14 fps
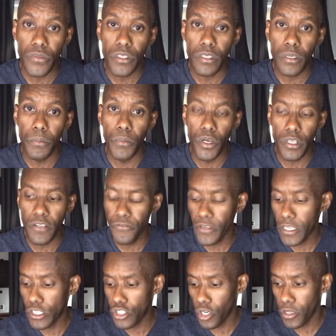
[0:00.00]
monthly
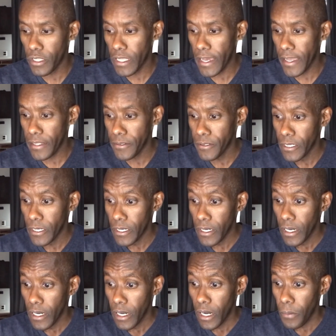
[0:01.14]
fees on that.
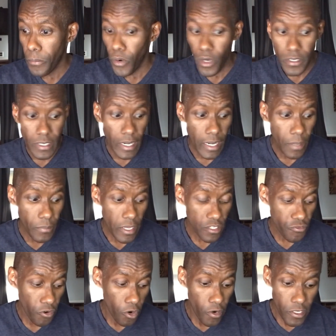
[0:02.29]
But as
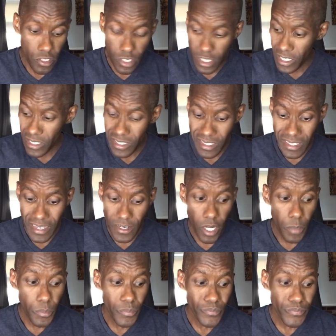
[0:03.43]
far as this
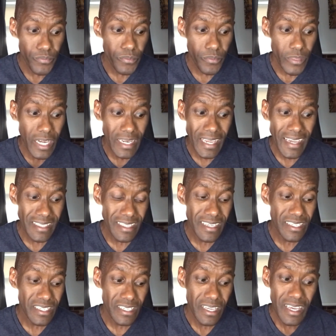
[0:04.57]
setup, I like
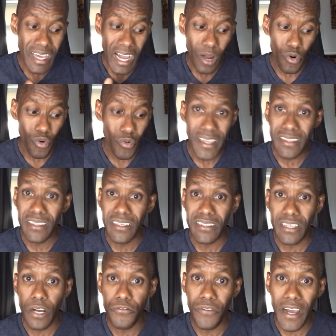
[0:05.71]
this. I would rate this
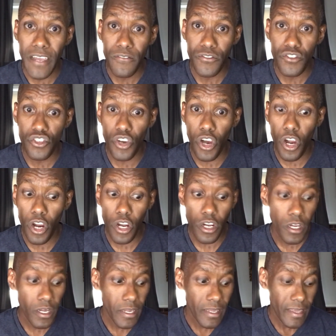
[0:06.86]
a 5-star.
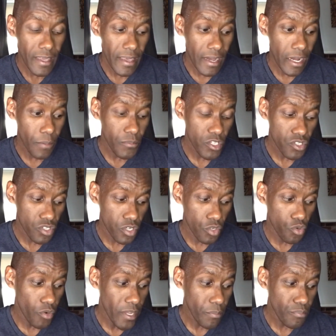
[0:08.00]
This is a great